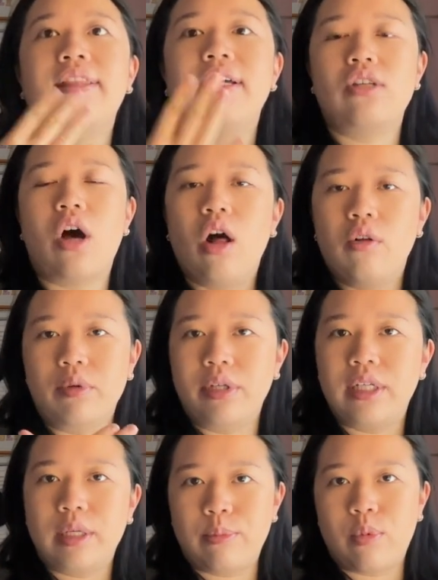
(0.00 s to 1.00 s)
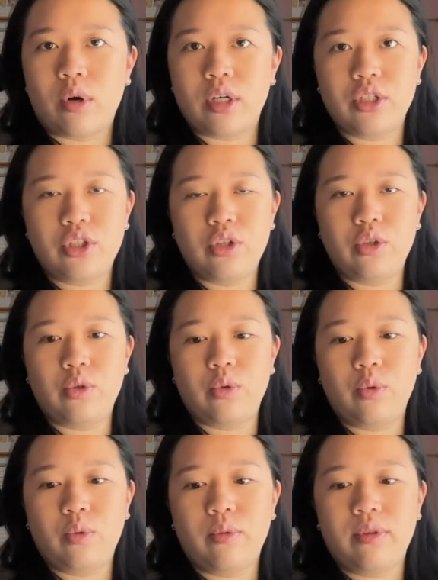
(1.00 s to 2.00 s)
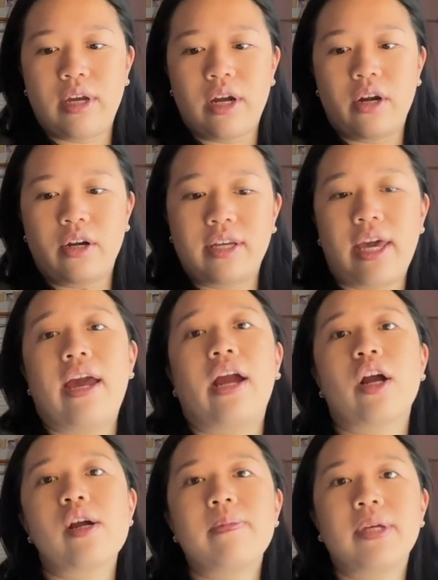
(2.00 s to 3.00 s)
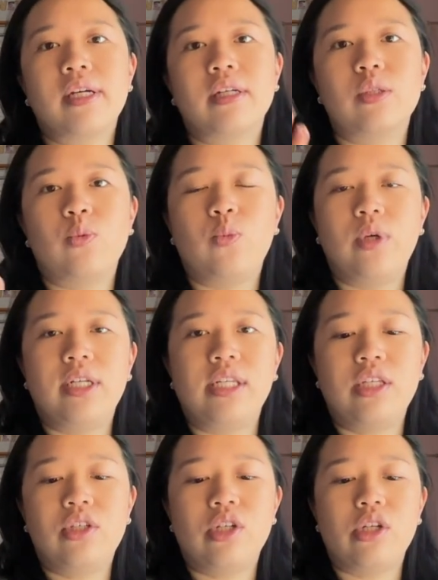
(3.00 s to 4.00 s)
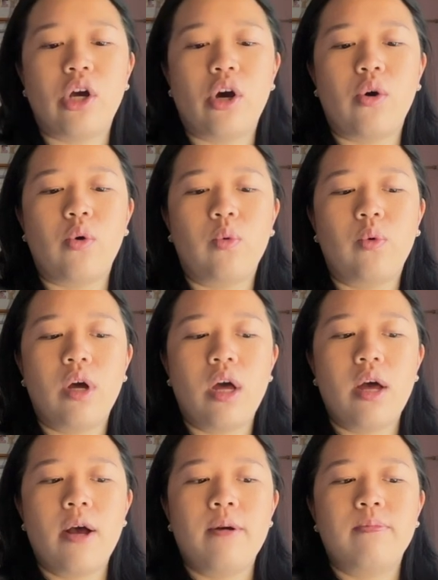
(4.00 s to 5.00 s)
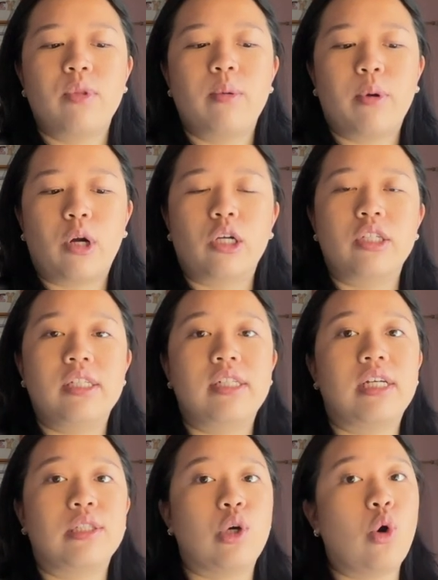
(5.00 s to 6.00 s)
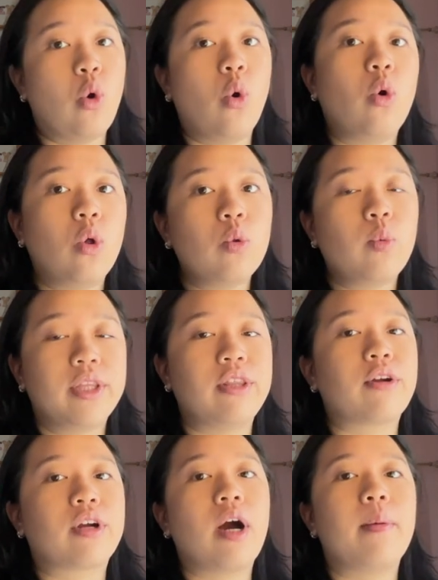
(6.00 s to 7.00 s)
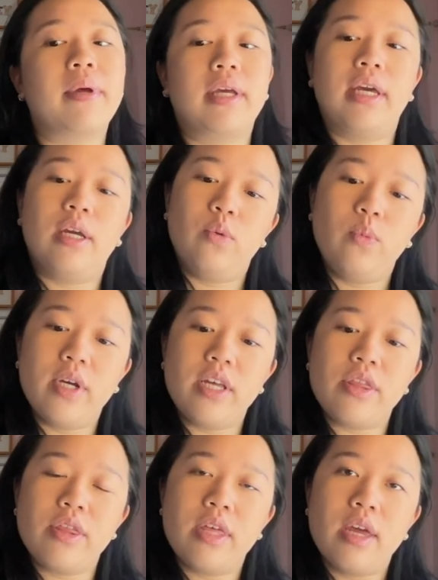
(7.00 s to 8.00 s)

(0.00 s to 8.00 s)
That's all really important to their care because we need to know the person as a whole, what they're coming in with,